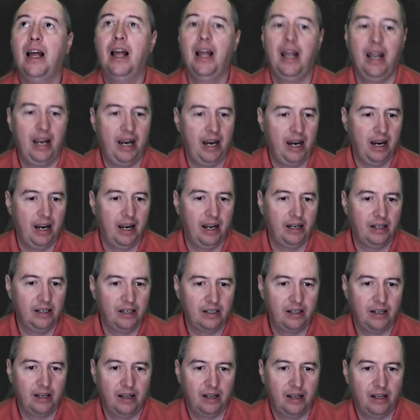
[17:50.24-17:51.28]
and
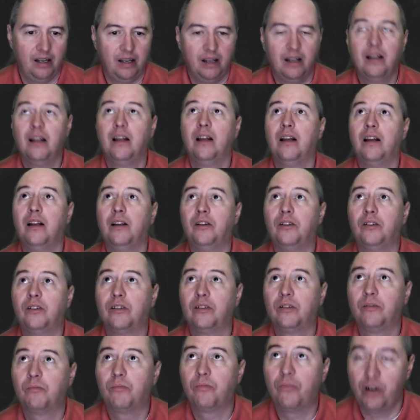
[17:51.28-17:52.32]

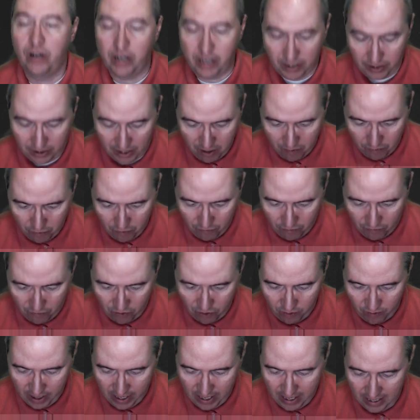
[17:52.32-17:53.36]
pretty simple
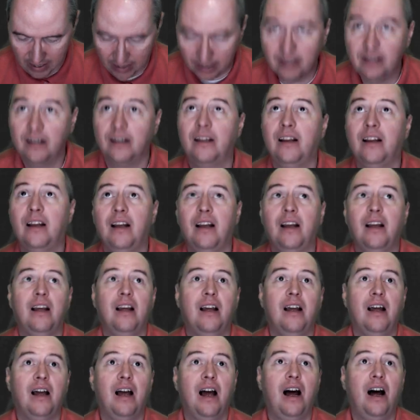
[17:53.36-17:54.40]
format.
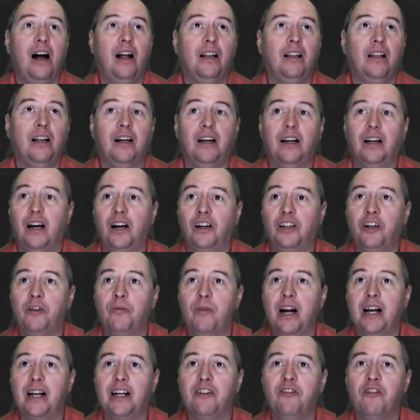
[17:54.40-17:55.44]
I'll go
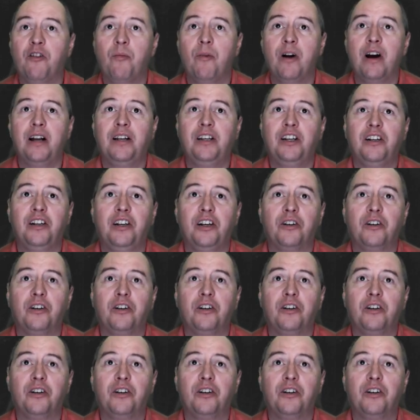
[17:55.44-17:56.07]
back and remind you here